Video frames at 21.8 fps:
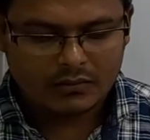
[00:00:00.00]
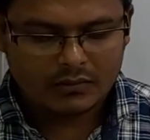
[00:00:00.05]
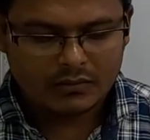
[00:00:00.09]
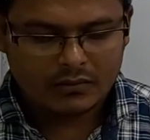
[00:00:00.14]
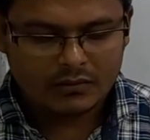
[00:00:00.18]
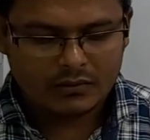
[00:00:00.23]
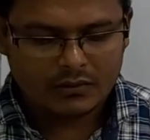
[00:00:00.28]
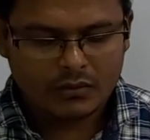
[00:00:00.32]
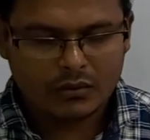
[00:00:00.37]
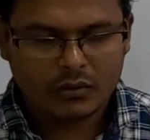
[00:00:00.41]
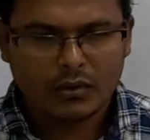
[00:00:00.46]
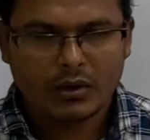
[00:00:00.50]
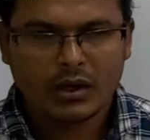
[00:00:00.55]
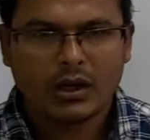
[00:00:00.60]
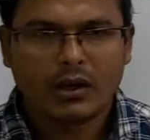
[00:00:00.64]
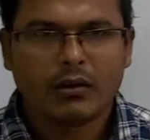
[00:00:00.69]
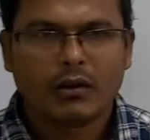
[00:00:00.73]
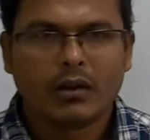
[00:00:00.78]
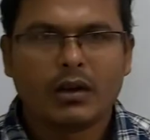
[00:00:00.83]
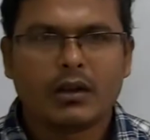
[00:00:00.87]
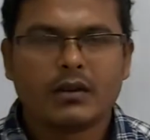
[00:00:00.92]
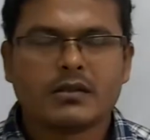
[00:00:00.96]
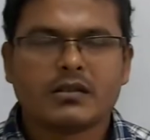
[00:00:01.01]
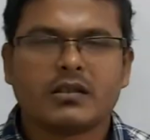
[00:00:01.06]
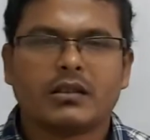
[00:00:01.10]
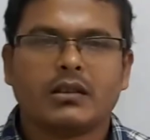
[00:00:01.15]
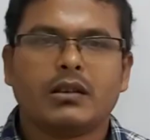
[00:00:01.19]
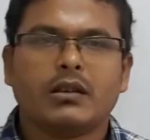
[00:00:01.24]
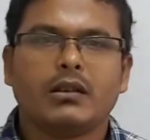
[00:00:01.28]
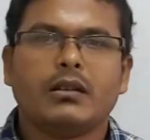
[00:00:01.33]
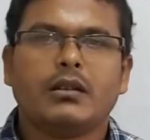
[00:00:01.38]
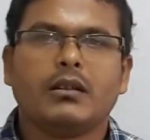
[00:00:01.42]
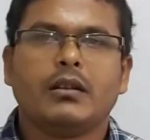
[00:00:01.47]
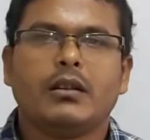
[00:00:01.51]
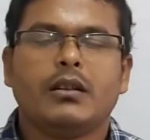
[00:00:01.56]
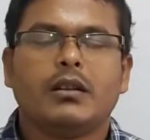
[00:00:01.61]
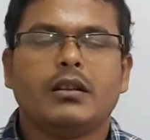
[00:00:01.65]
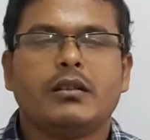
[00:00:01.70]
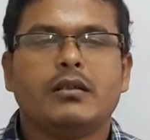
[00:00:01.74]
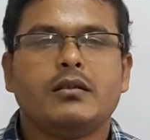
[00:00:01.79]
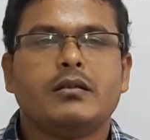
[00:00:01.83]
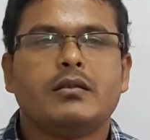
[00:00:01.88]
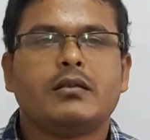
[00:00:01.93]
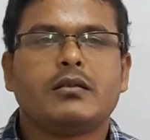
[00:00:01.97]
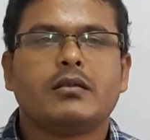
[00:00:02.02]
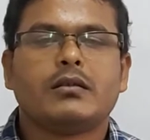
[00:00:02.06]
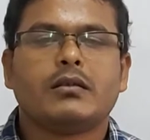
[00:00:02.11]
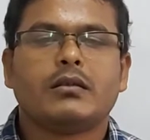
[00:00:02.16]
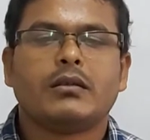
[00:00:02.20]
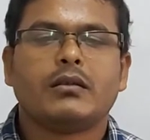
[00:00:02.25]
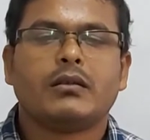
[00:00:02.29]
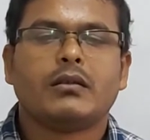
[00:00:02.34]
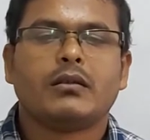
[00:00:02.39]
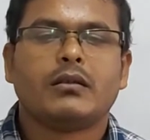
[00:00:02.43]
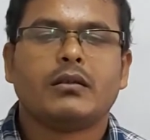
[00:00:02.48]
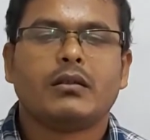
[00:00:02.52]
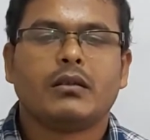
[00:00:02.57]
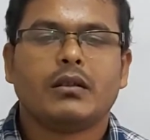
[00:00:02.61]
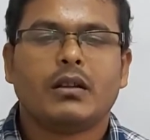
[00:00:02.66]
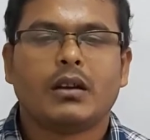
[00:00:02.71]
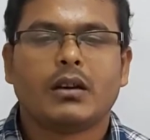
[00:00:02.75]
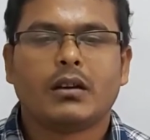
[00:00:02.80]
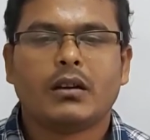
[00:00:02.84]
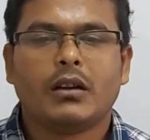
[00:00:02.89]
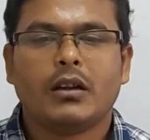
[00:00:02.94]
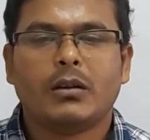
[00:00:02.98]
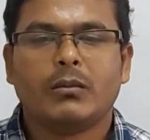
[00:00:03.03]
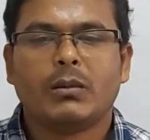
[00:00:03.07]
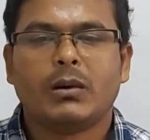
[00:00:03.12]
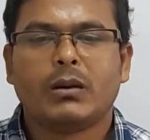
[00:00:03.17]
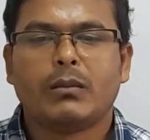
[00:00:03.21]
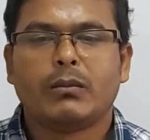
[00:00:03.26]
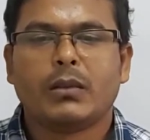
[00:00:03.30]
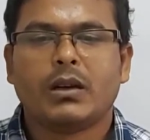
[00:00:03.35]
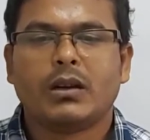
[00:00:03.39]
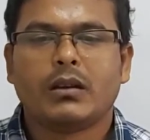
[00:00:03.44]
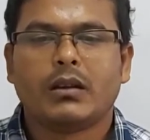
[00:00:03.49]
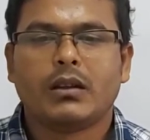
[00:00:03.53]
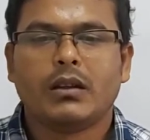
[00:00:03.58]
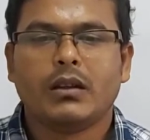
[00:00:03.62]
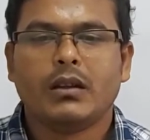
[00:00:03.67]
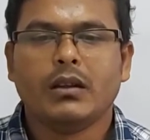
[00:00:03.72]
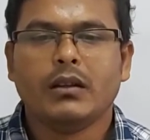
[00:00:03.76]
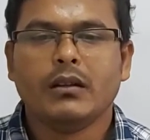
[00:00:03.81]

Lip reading: Today our lesson is the clever monkey.